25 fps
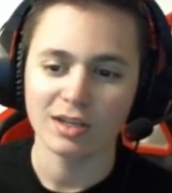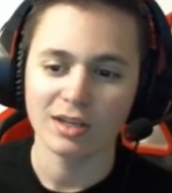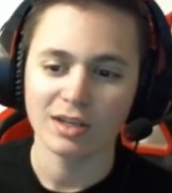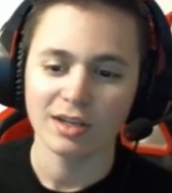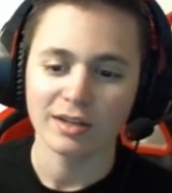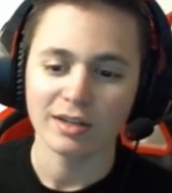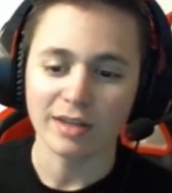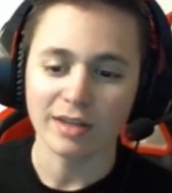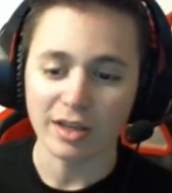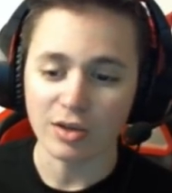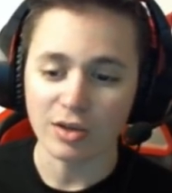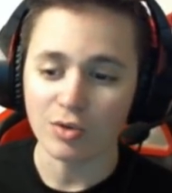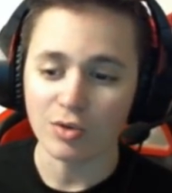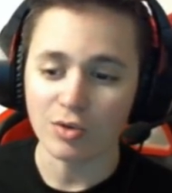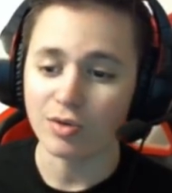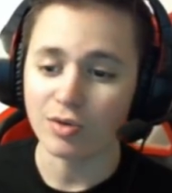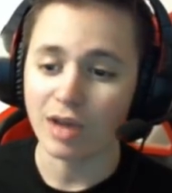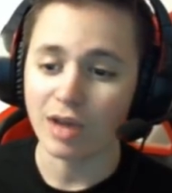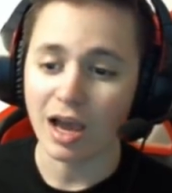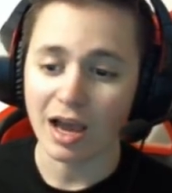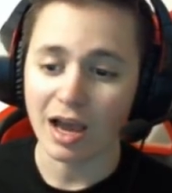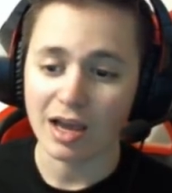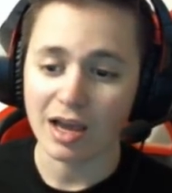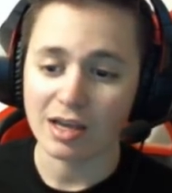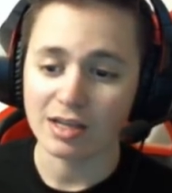thank you
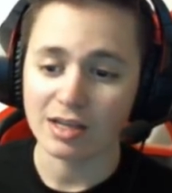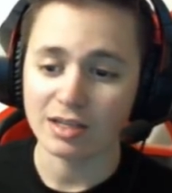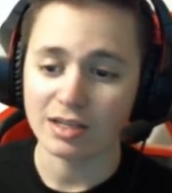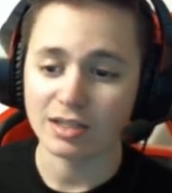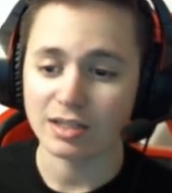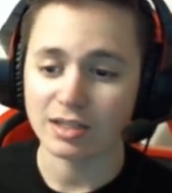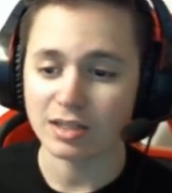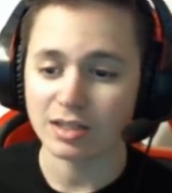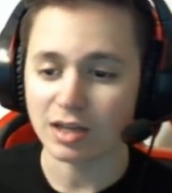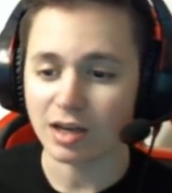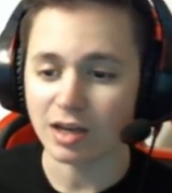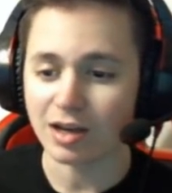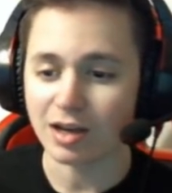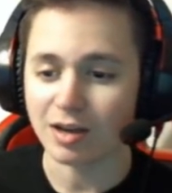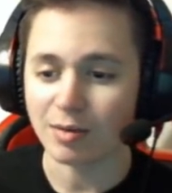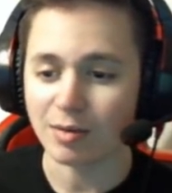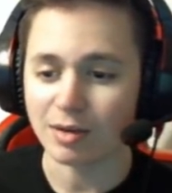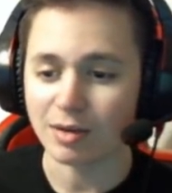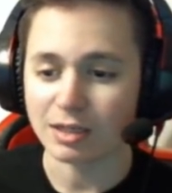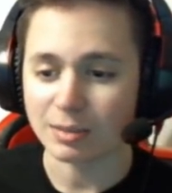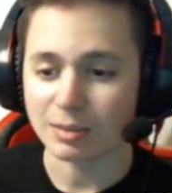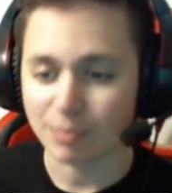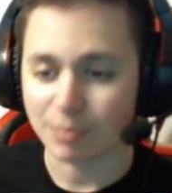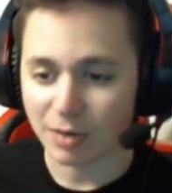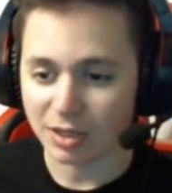guys, um,
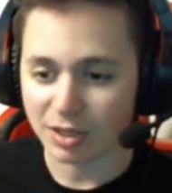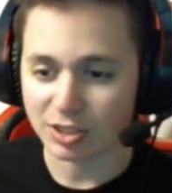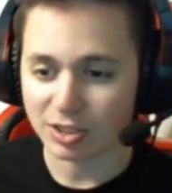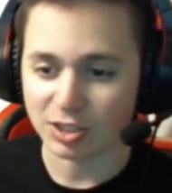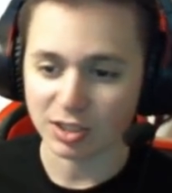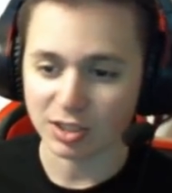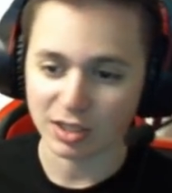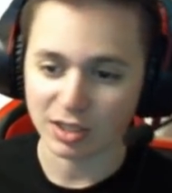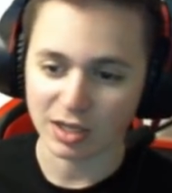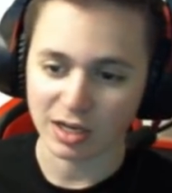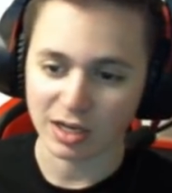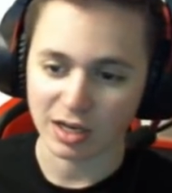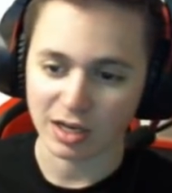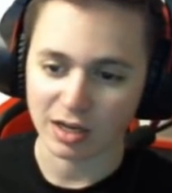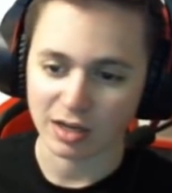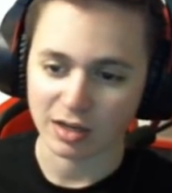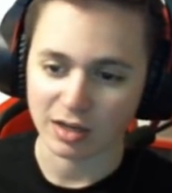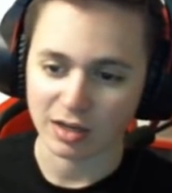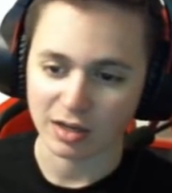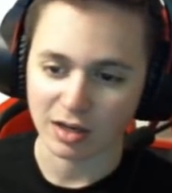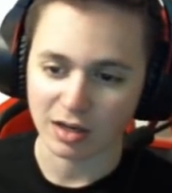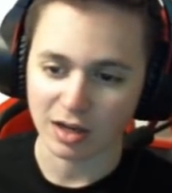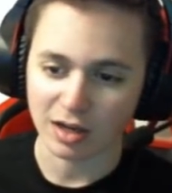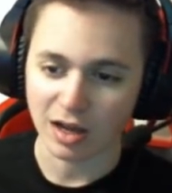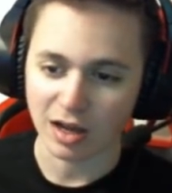especially
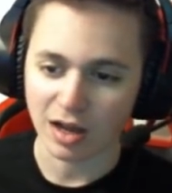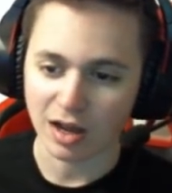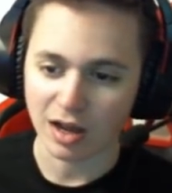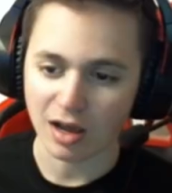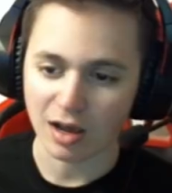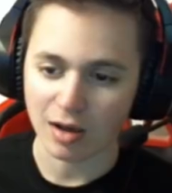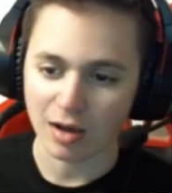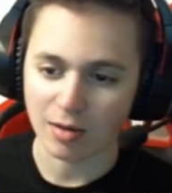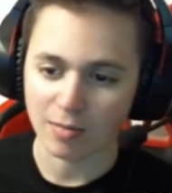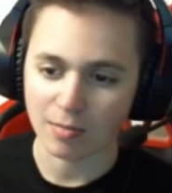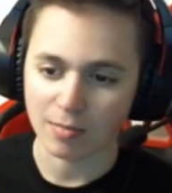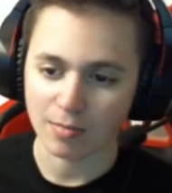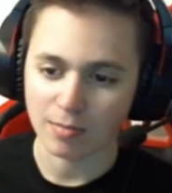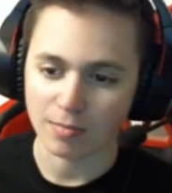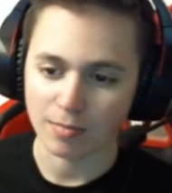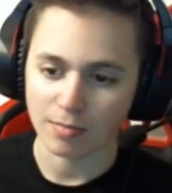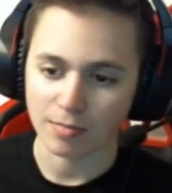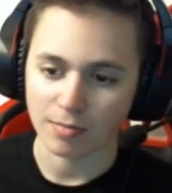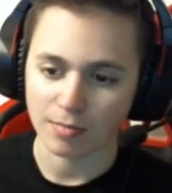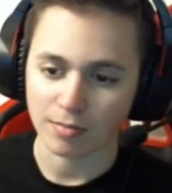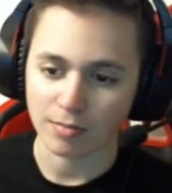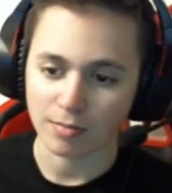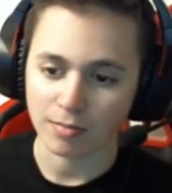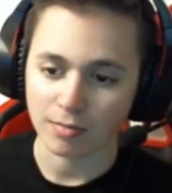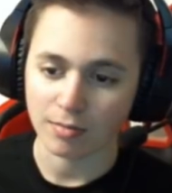um,
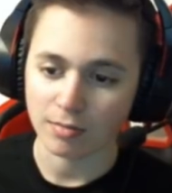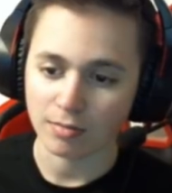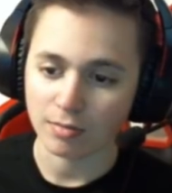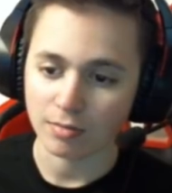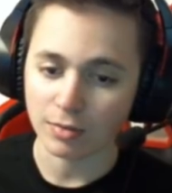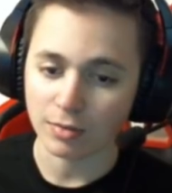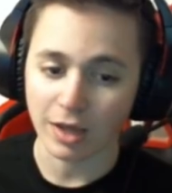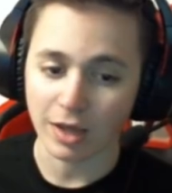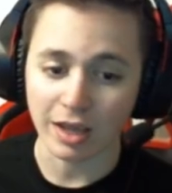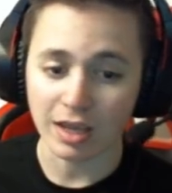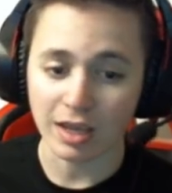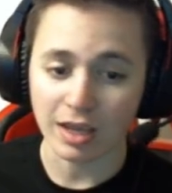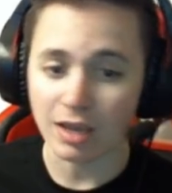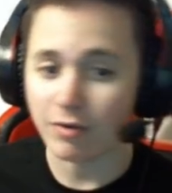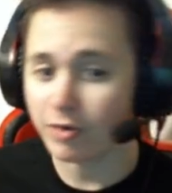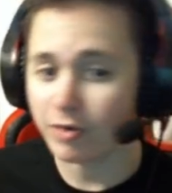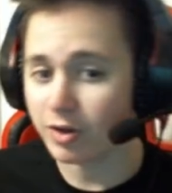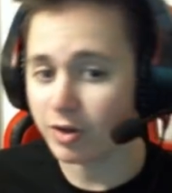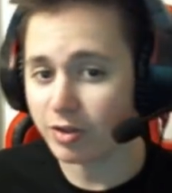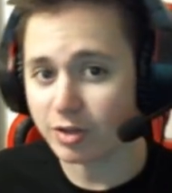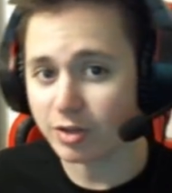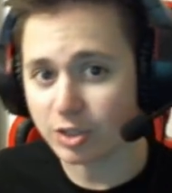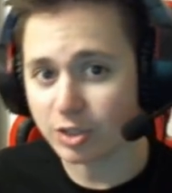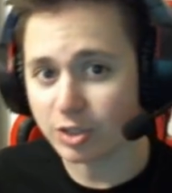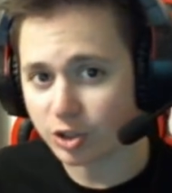like even
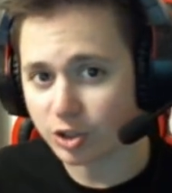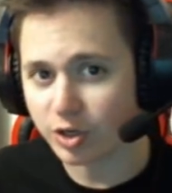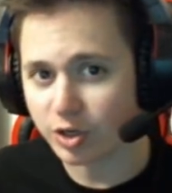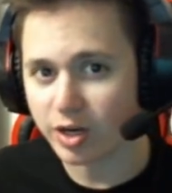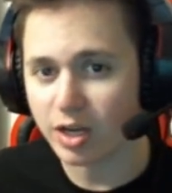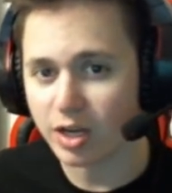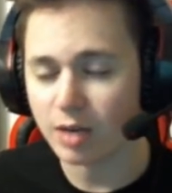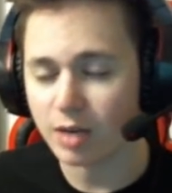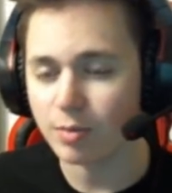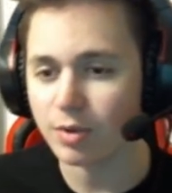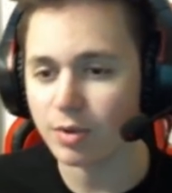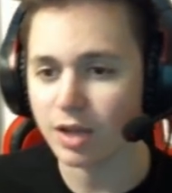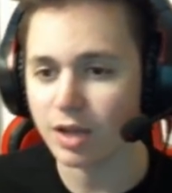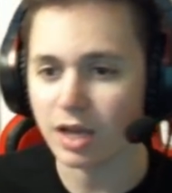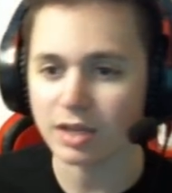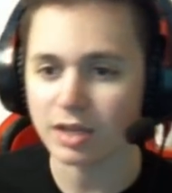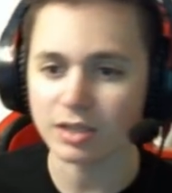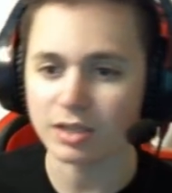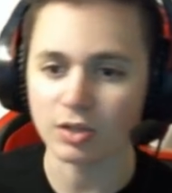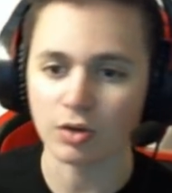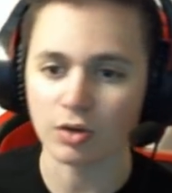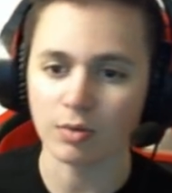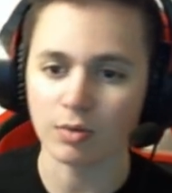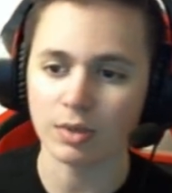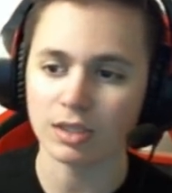in the stream, you guys
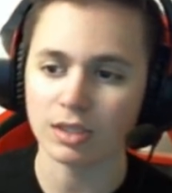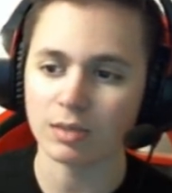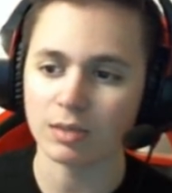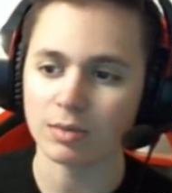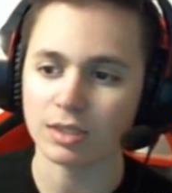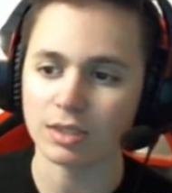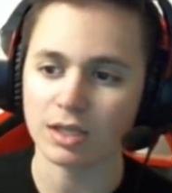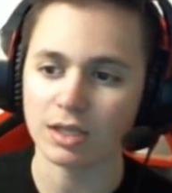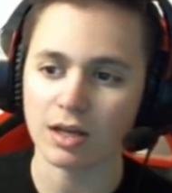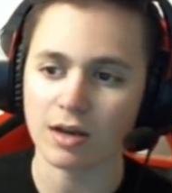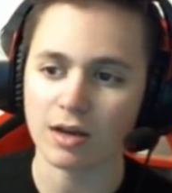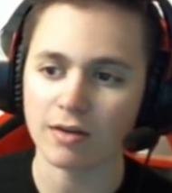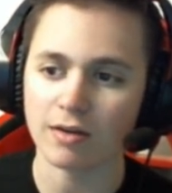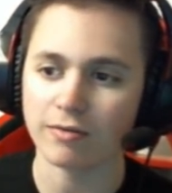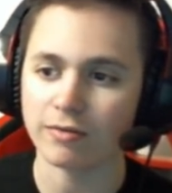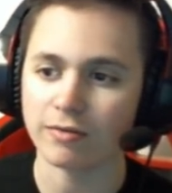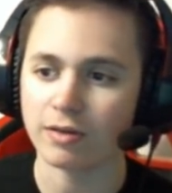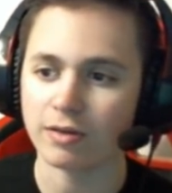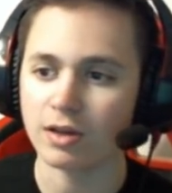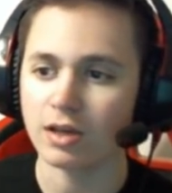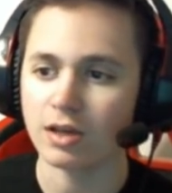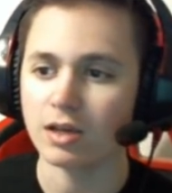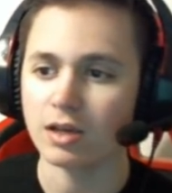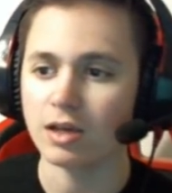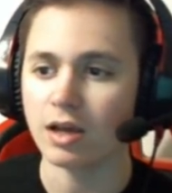told me some stuff.
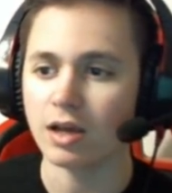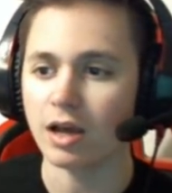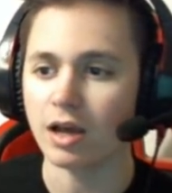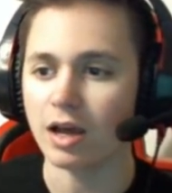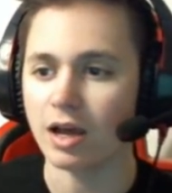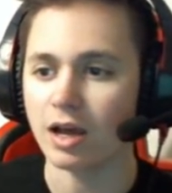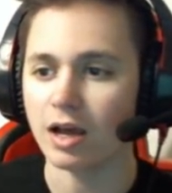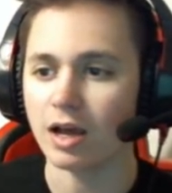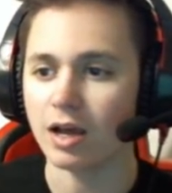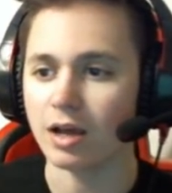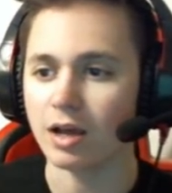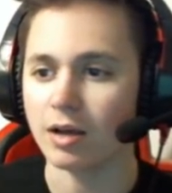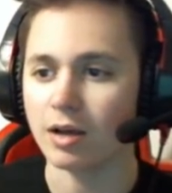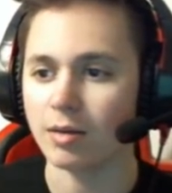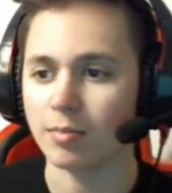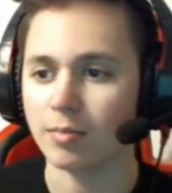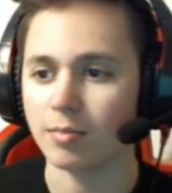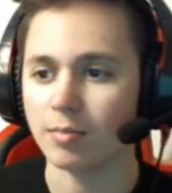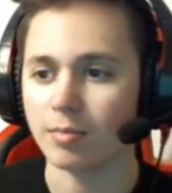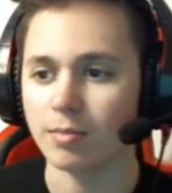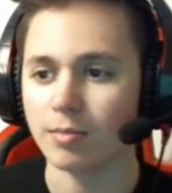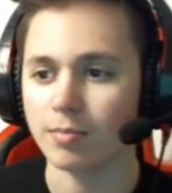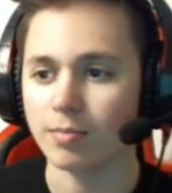Um,